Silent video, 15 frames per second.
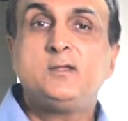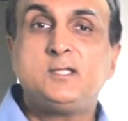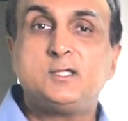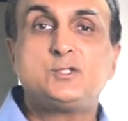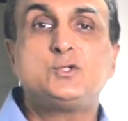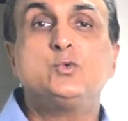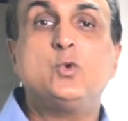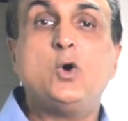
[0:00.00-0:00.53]

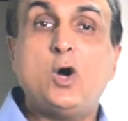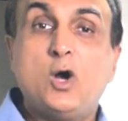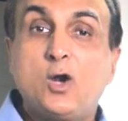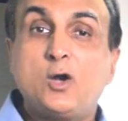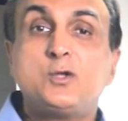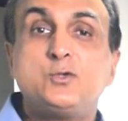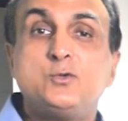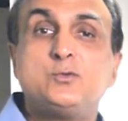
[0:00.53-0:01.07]
that you
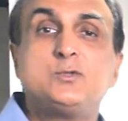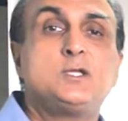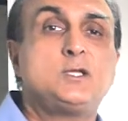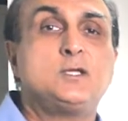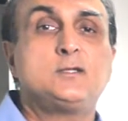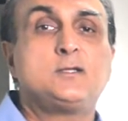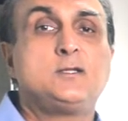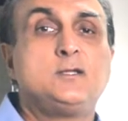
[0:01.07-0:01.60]
are using
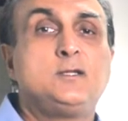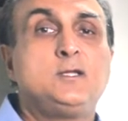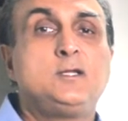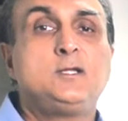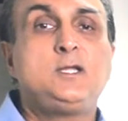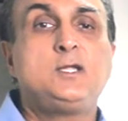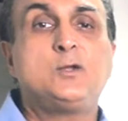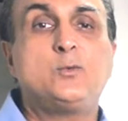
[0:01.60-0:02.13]
it
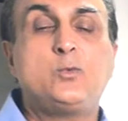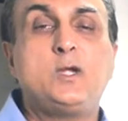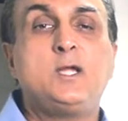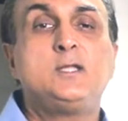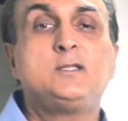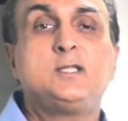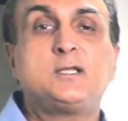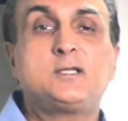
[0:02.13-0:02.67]
in a
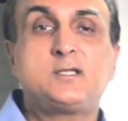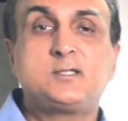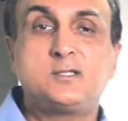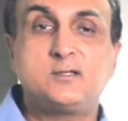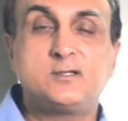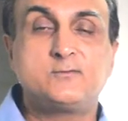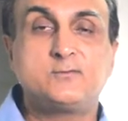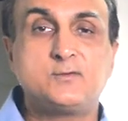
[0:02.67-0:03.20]
way that
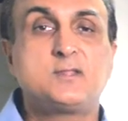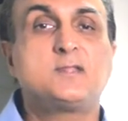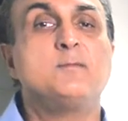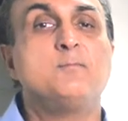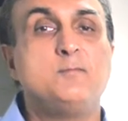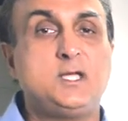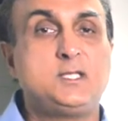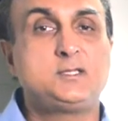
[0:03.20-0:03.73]
delivers the
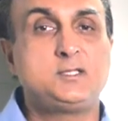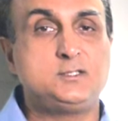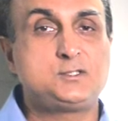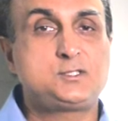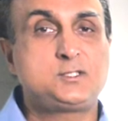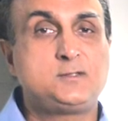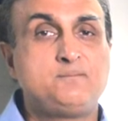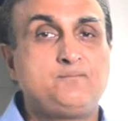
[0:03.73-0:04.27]

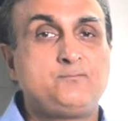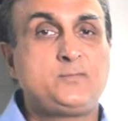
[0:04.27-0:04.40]
message.